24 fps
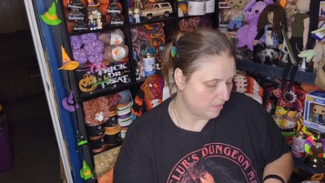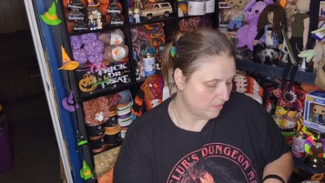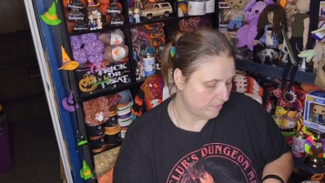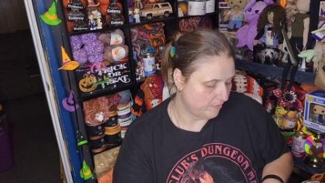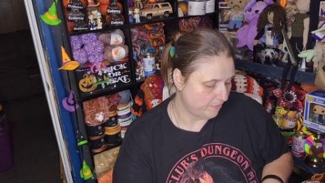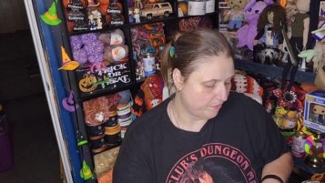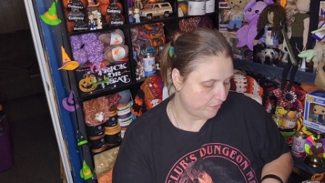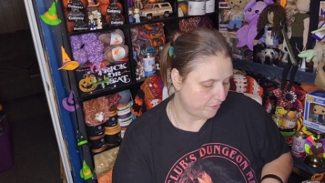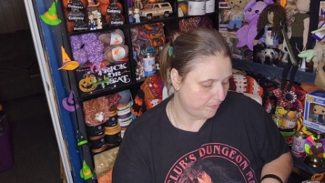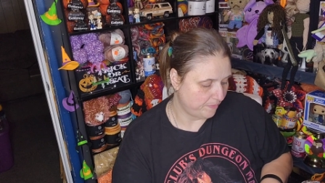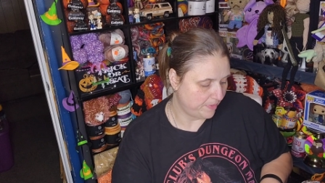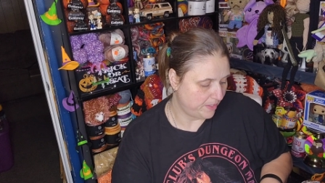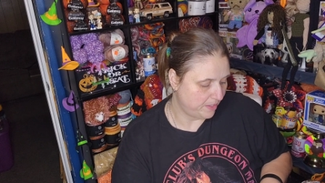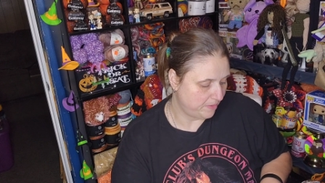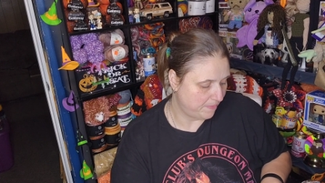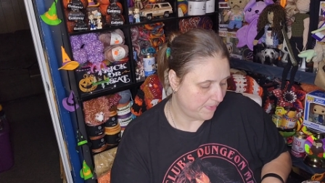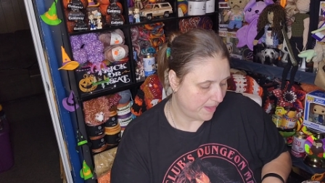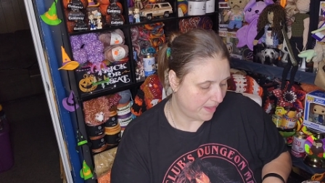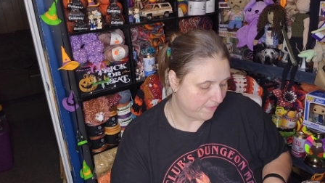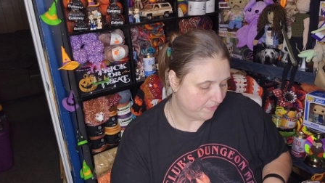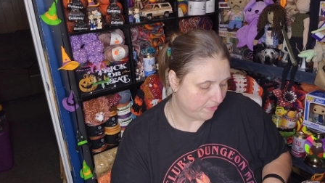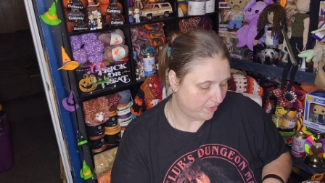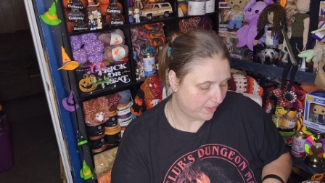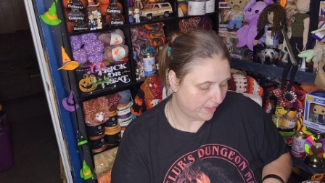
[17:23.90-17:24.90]
for me and
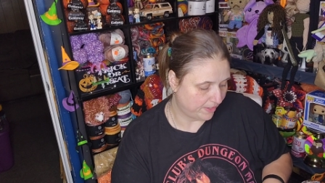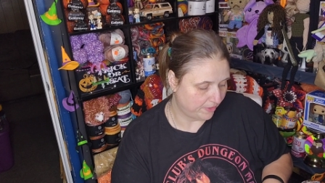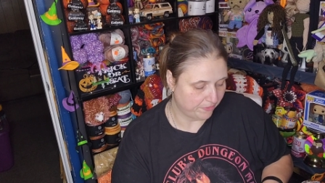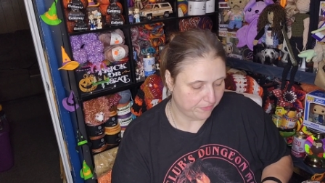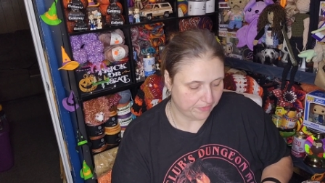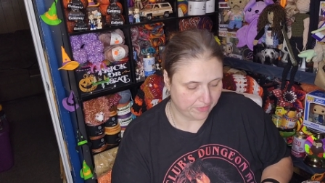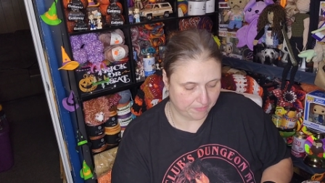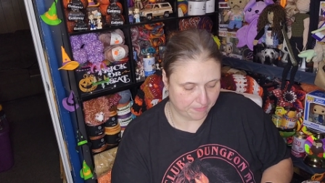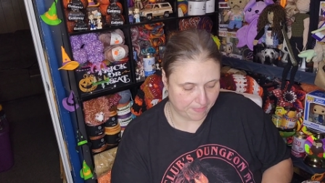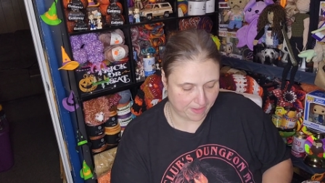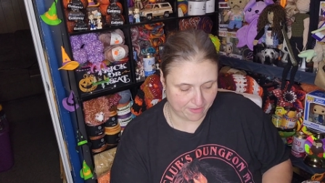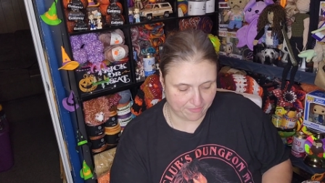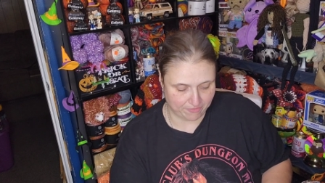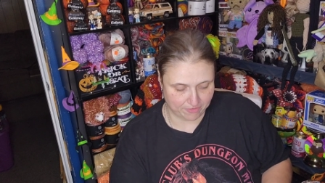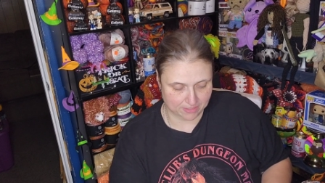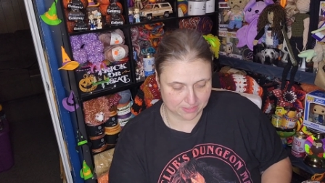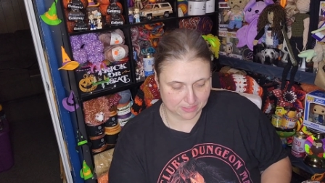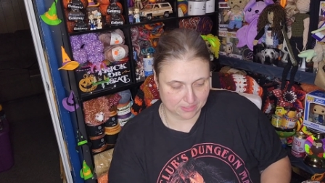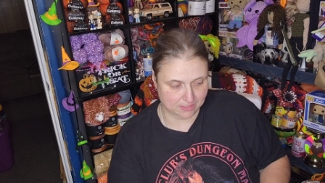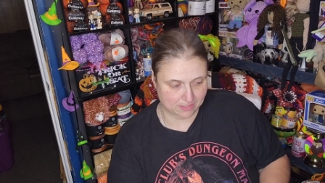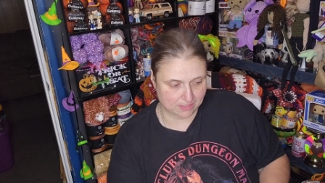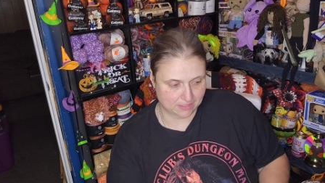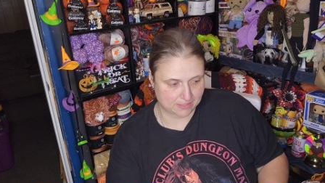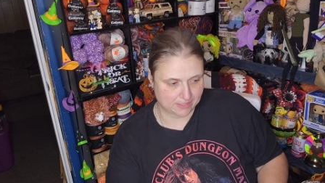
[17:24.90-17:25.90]
Maverick. I don't think
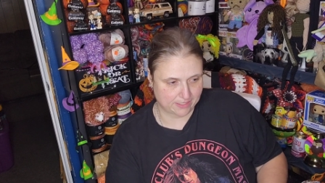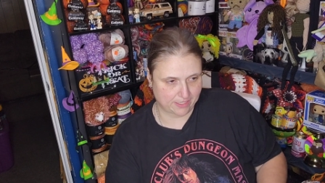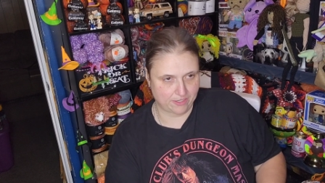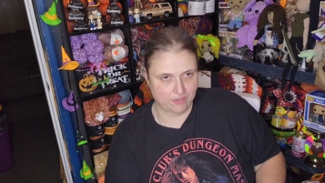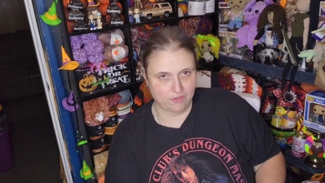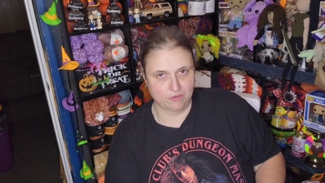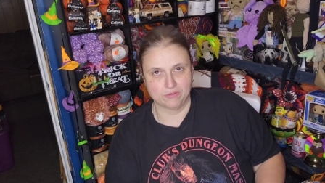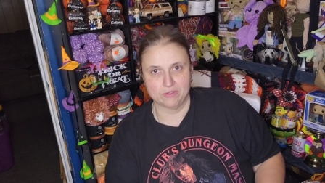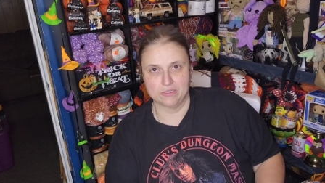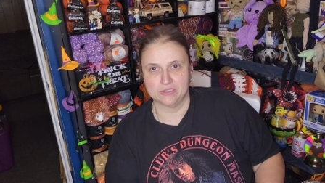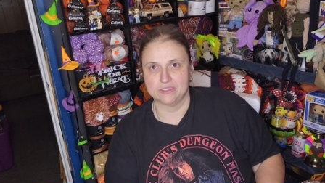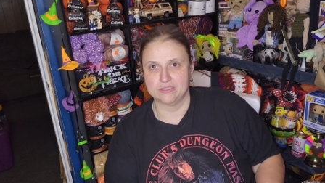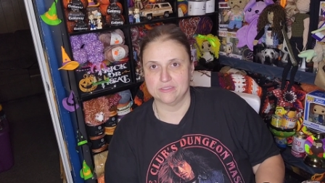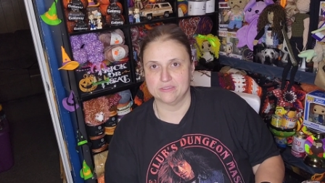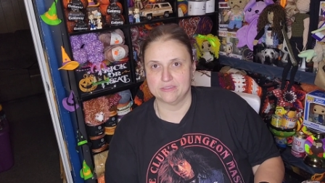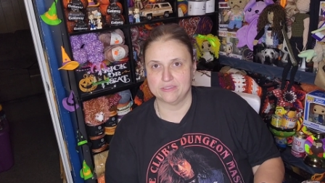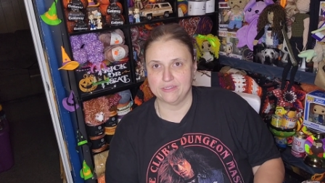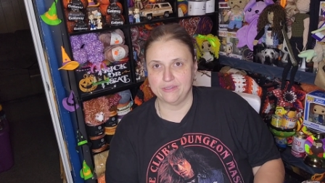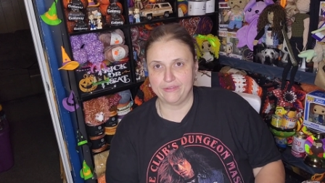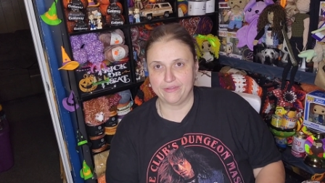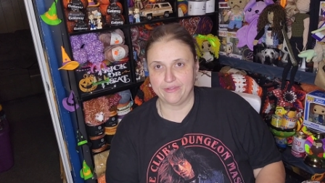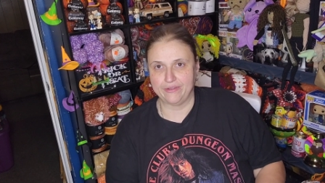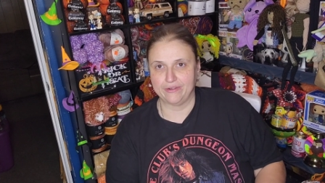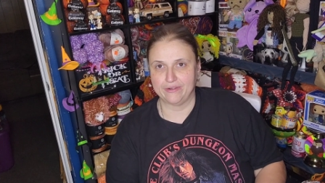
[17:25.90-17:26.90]
Maverick's going to say no to,
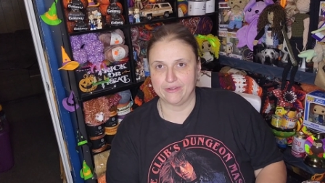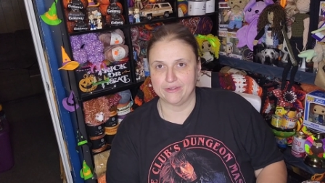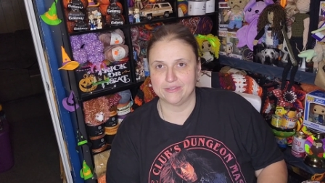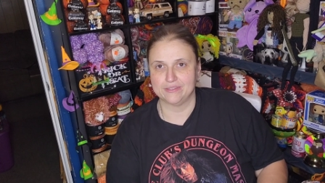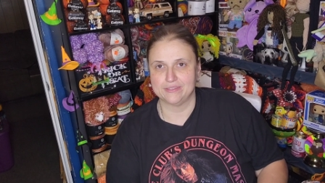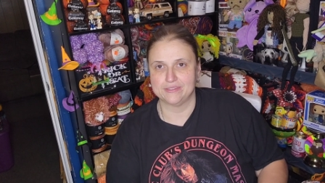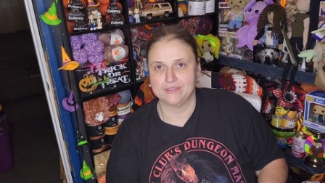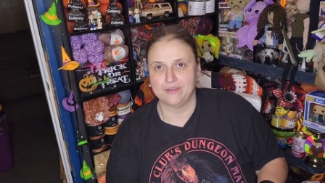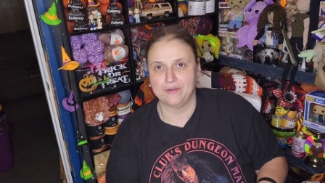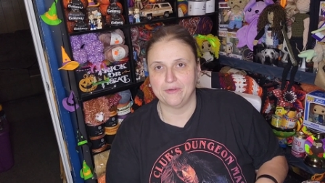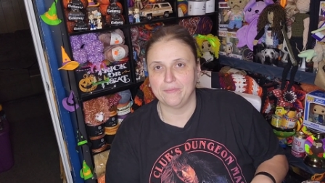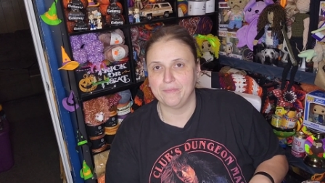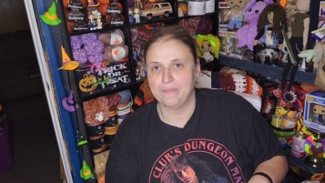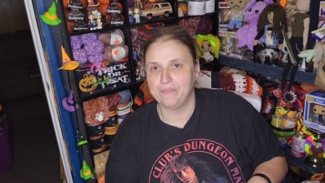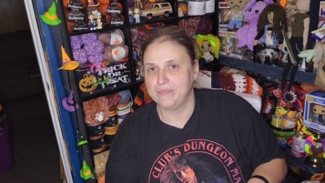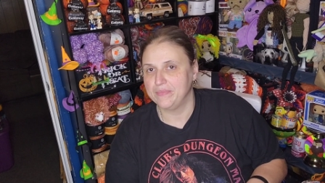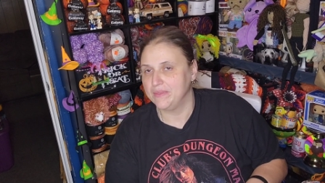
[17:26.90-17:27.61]
to dinner, so.